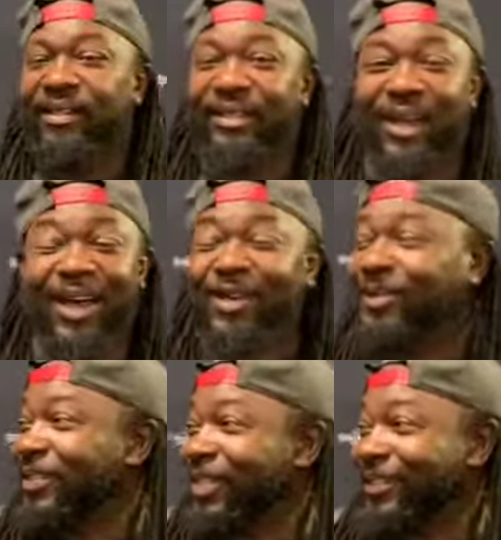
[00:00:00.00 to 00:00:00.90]
Yo,
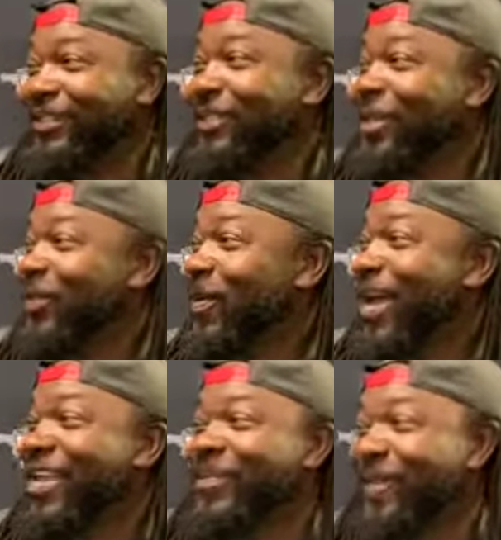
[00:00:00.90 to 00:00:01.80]
just what
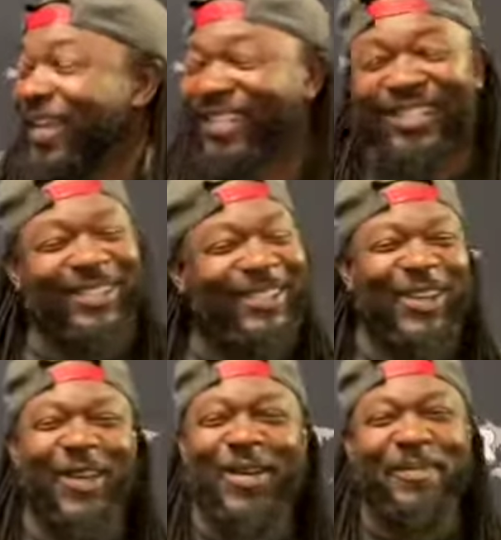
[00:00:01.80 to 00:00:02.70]
I expected, you
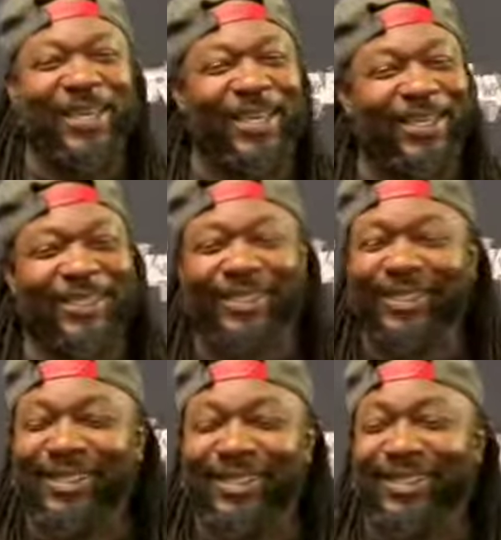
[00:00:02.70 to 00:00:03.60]
know. I mean, he's a
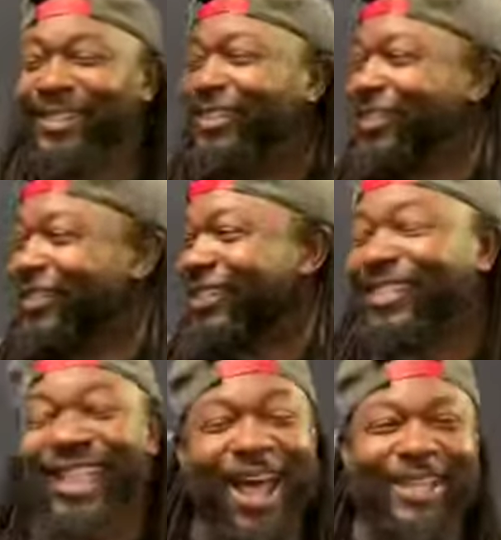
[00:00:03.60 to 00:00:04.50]

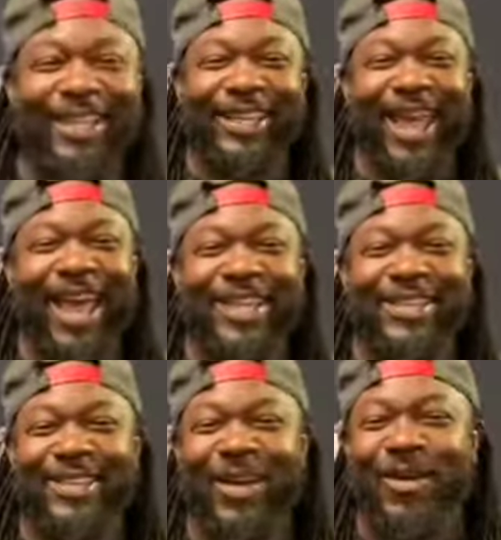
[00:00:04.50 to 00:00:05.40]
stocky guy, you
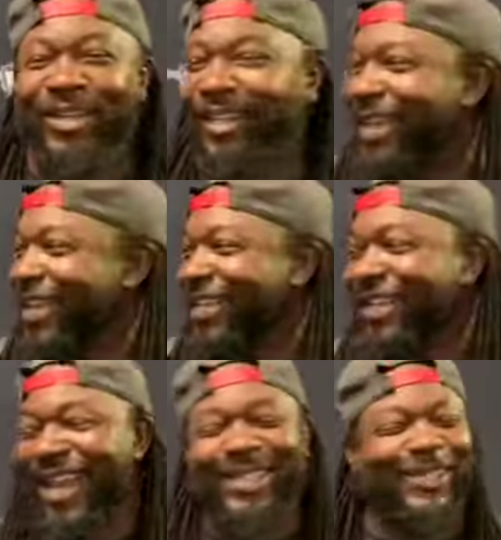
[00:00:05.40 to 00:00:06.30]
know. He looked like he
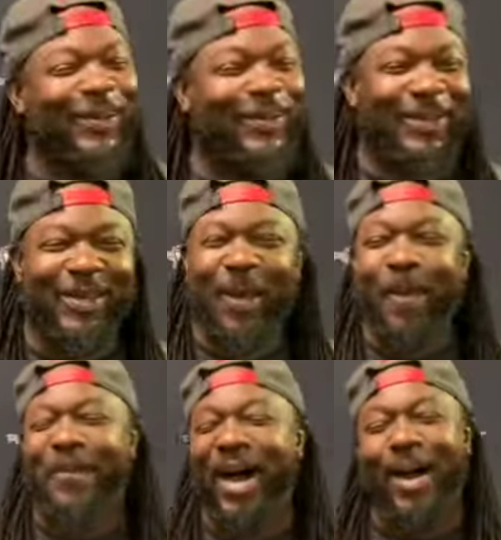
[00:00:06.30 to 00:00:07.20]
got some, you know,
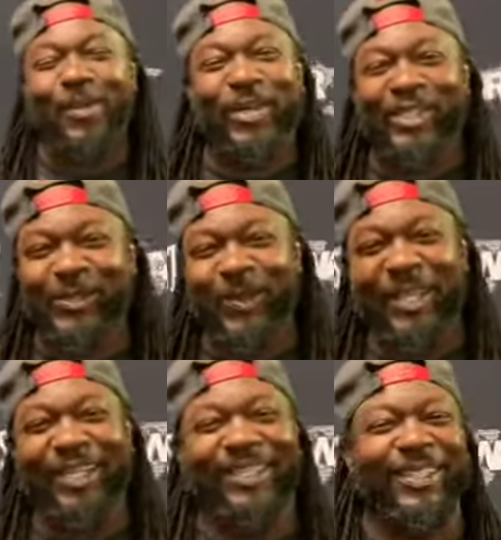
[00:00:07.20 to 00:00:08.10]
pop with his
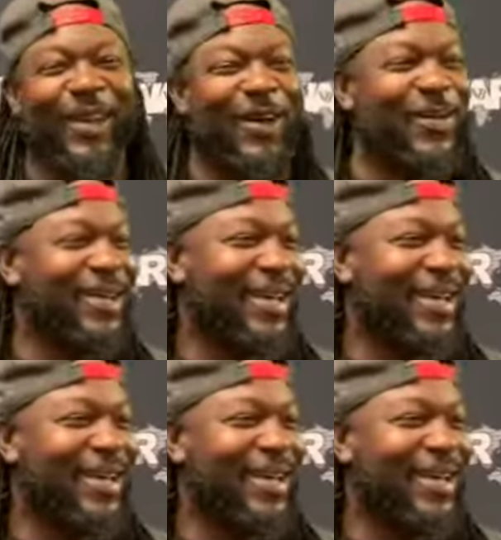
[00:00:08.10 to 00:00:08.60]
swing, you know.